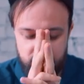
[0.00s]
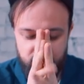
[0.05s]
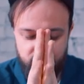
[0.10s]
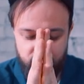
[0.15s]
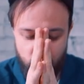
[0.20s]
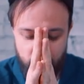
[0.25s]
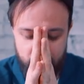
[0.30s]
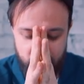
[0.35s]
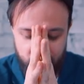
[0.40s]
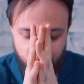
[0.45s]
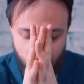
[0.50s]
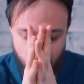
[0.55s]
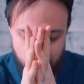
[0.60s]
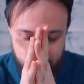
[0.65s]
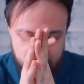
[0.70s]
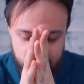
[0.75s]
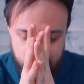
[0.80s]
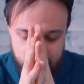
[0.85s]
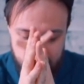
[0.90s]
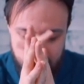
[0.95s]
before
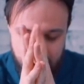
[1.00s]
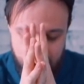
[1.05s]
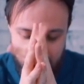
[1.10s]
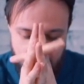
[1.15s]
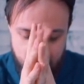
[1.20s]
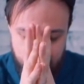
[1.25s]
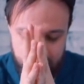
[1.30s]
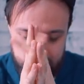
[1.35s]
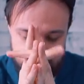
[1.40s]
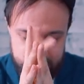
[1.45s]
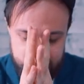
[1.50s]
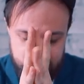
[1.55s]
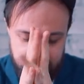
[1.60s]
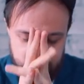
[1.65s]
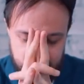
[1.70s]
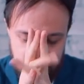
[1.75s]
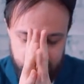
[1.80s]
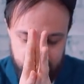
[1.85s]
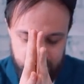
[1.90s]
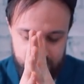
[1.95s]
performing, and
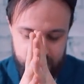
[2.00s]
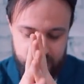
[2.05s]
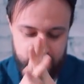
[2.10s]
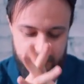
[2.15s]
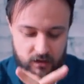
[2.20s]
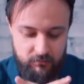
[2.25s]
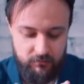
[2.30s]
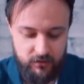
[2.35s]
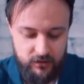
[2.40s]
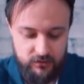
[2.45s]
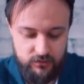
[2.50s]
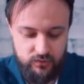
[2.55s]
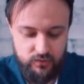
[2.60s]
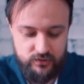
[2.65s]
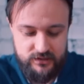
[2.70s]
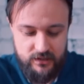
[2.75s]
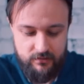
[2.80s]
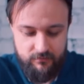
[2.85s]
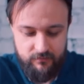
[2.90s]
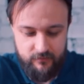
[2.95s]
uh, maybe do
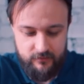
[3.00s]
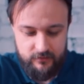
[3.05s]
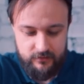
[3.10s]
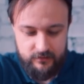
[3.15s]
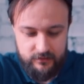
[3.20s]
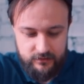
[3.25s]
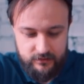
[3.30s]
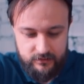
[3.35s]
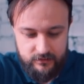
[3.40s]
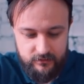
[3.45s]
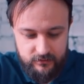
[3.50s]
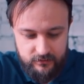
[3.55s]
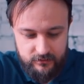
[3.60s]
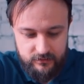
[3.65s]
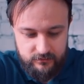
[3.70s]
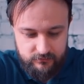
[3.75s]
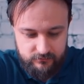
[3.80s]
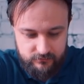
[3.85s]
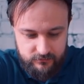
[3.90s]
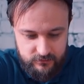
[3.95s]
some
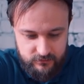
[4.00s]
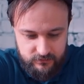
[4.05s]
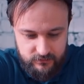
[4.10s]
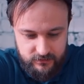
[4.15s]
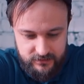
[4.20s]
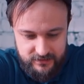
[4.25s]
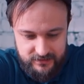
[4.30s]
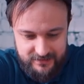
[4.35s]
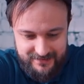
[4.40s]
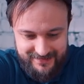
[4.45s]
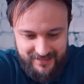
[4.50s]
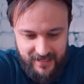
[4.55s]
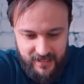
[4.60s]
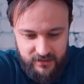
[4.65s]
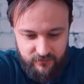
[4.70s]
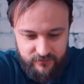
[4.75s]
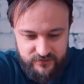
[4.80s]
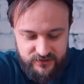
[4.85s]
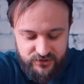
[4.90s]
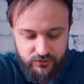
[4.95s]
these kind of